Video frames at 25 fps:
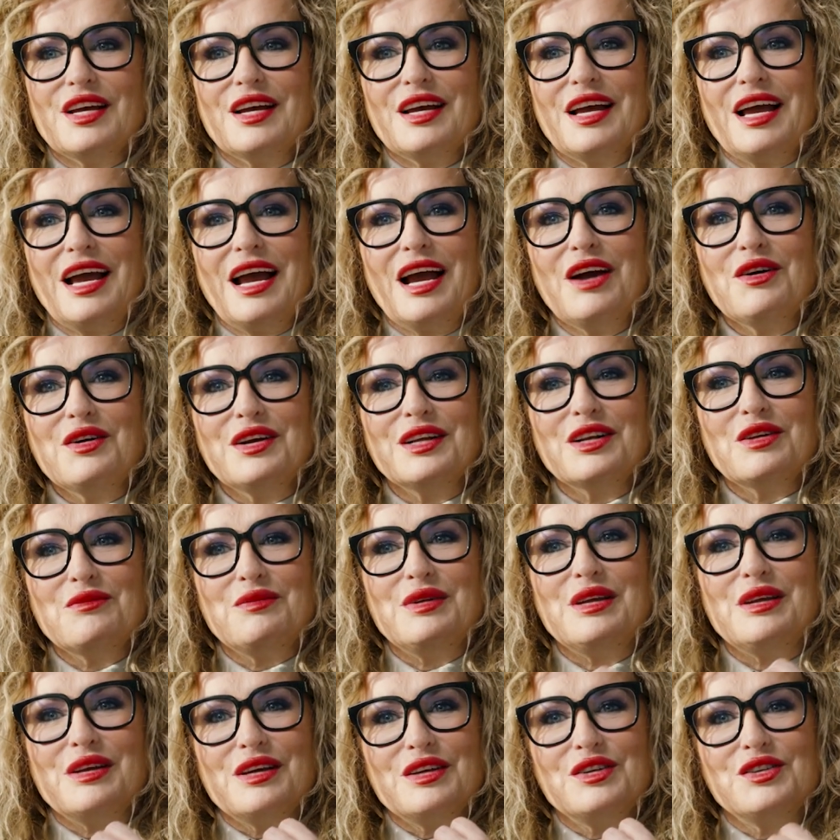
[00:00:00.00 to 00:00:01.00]
How can I
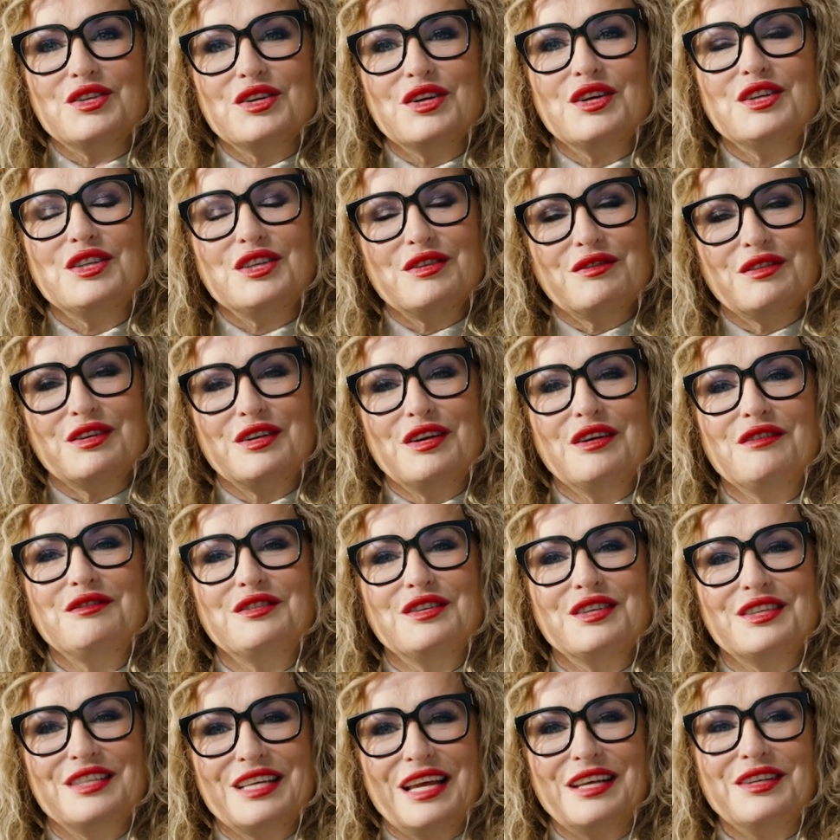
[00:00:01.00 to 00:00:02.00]
be assertive enough
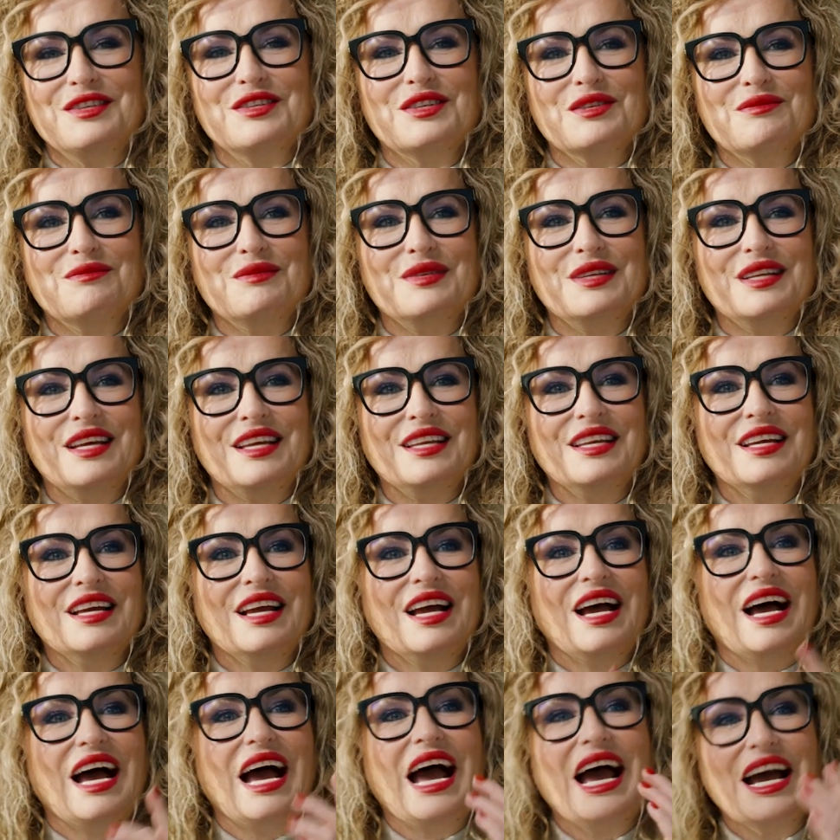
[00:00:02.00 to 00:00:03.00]
to say to somebody,
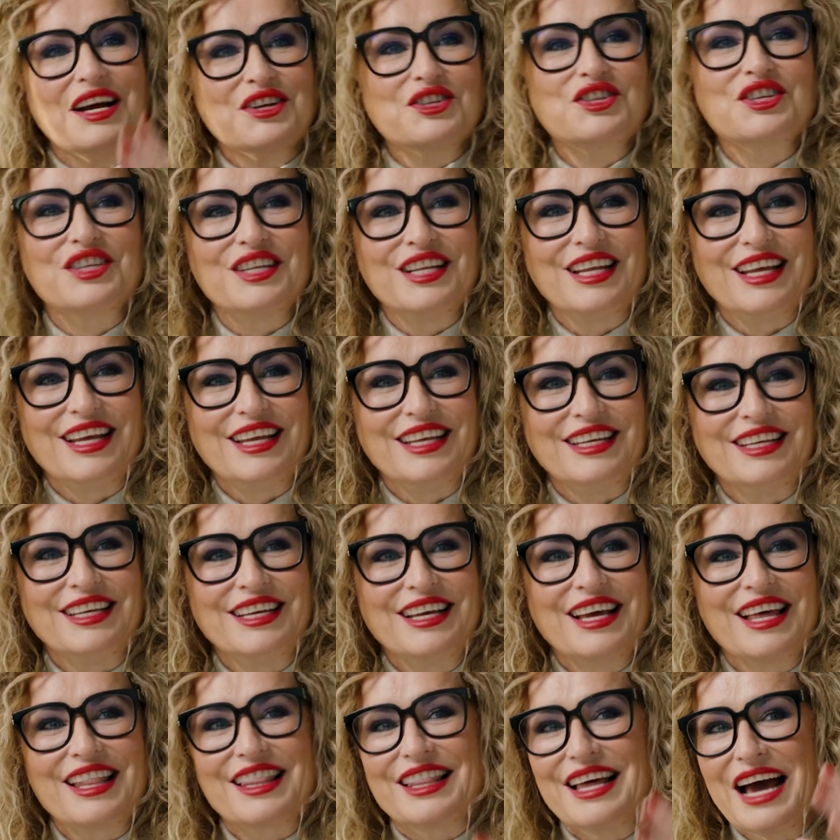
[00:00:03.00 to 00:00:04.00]
actually,
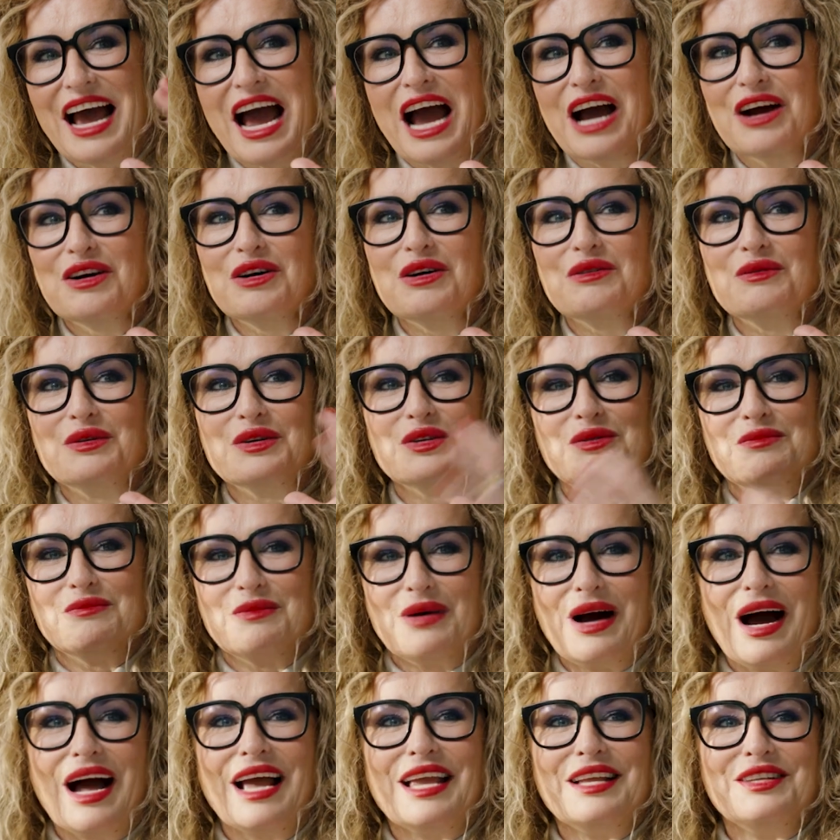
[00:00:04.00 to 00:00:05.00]
that hour was
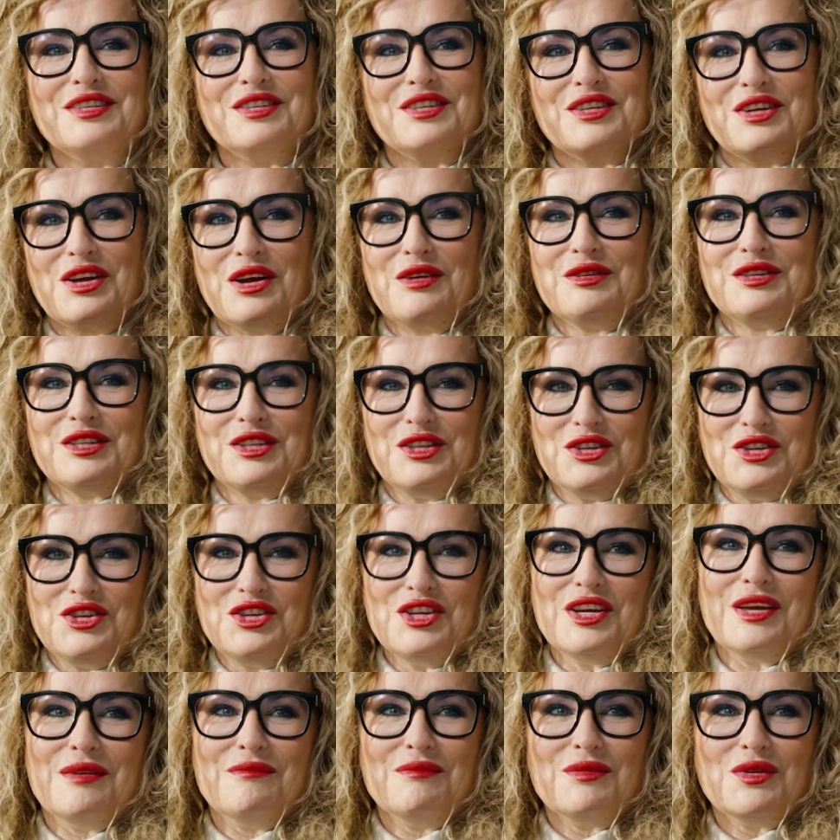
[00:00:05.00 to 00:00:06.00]
mine to go to the
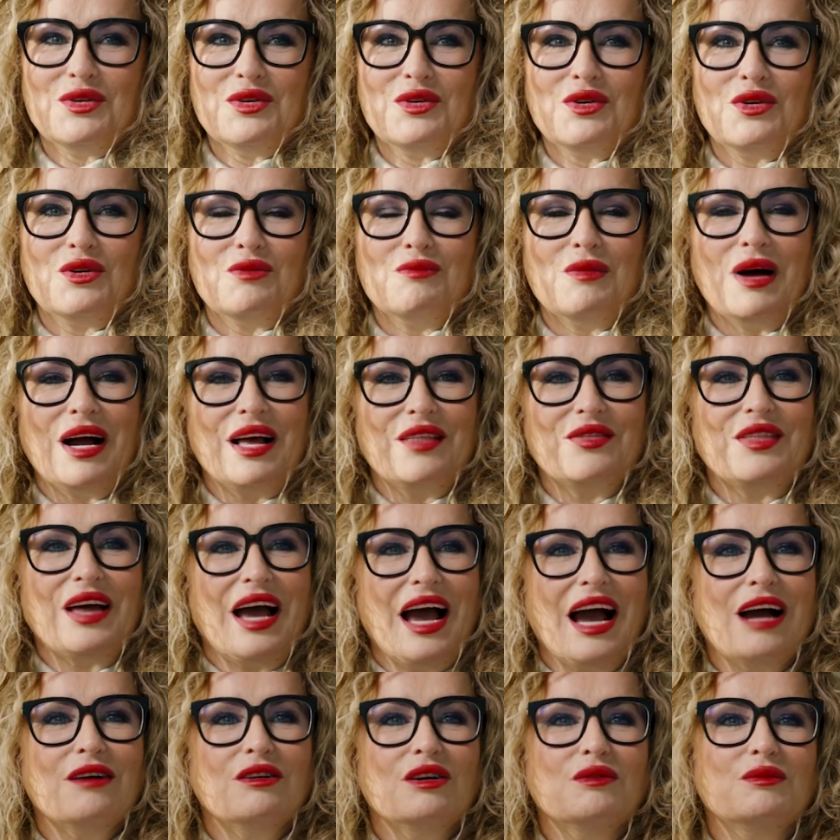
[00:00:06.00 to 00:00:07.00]
gym, or that
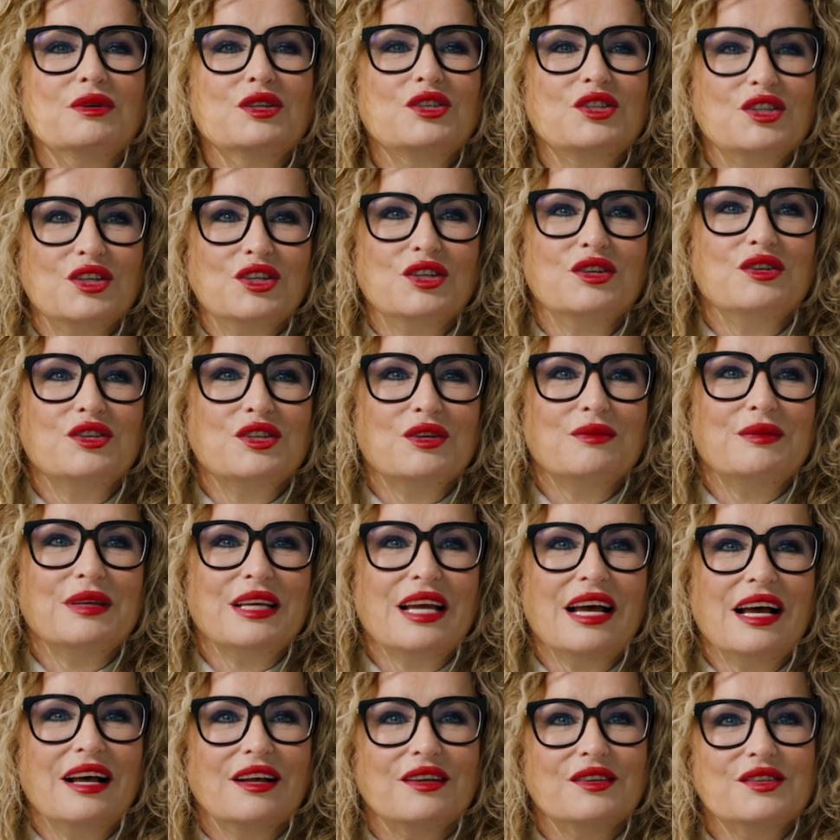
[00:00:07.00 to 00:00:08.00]
hour was to do
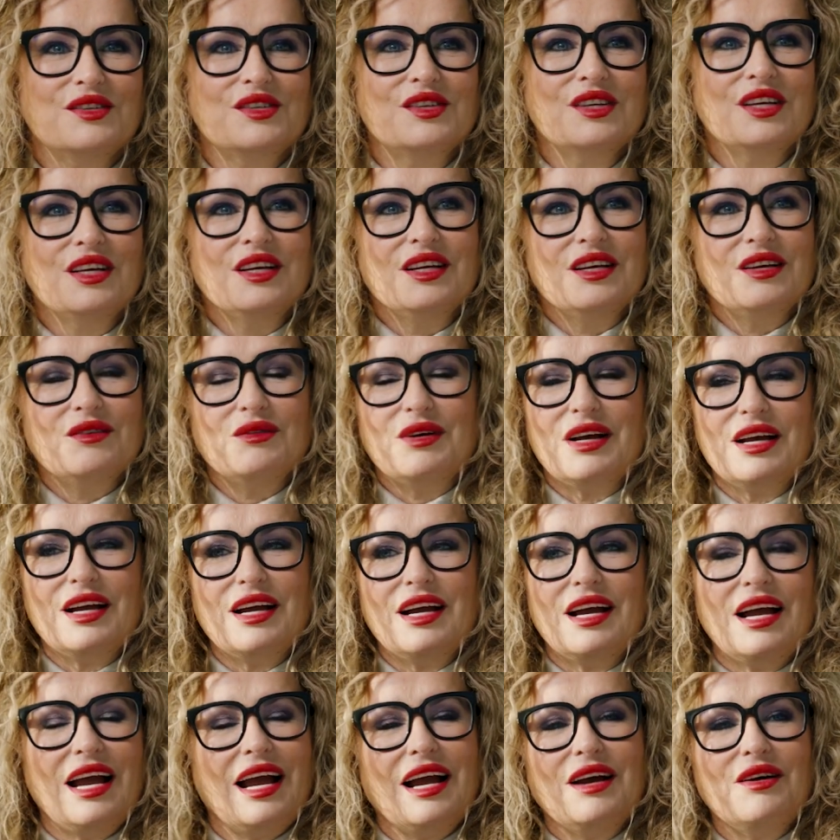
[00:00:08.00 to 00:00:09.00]
something else. But
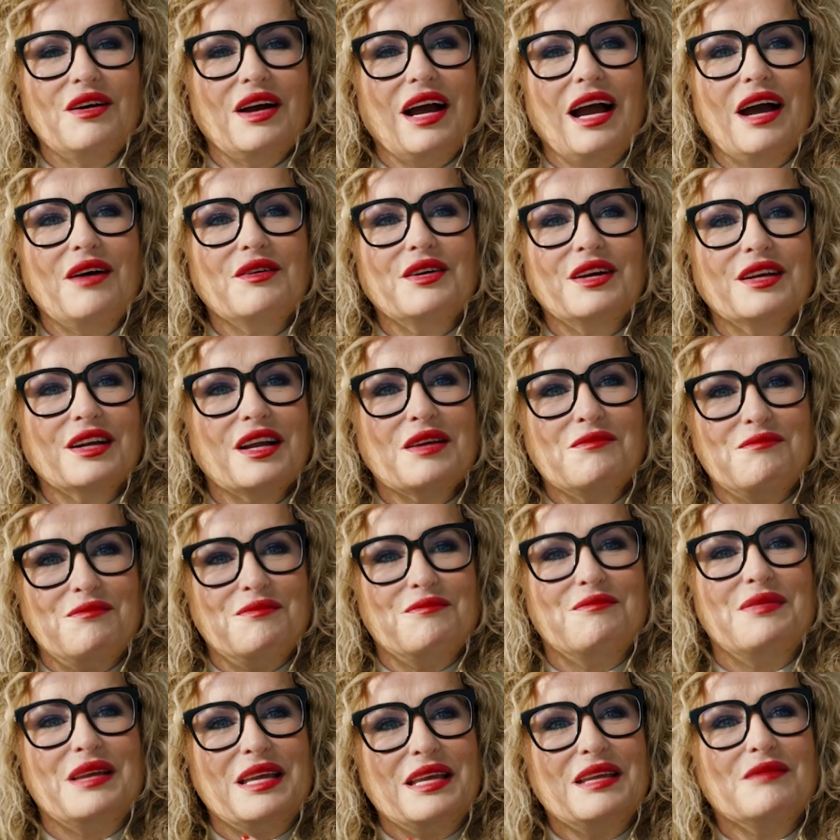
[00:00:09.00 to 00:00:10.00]
how can I
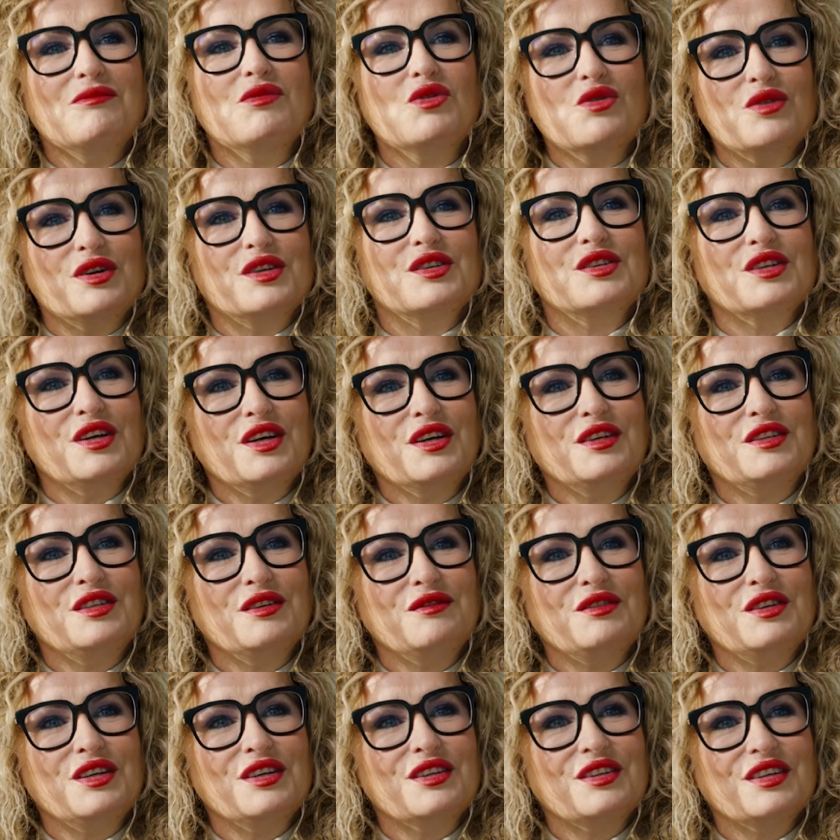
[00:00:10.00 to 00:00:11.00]
be more
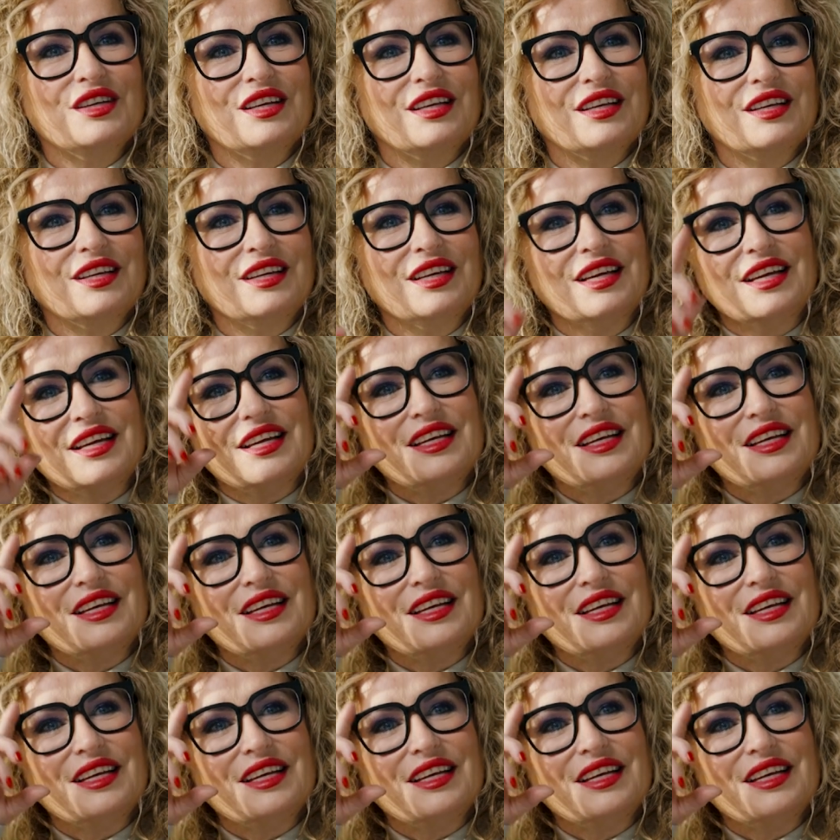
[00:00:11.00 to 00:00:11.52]
assertive, do you think?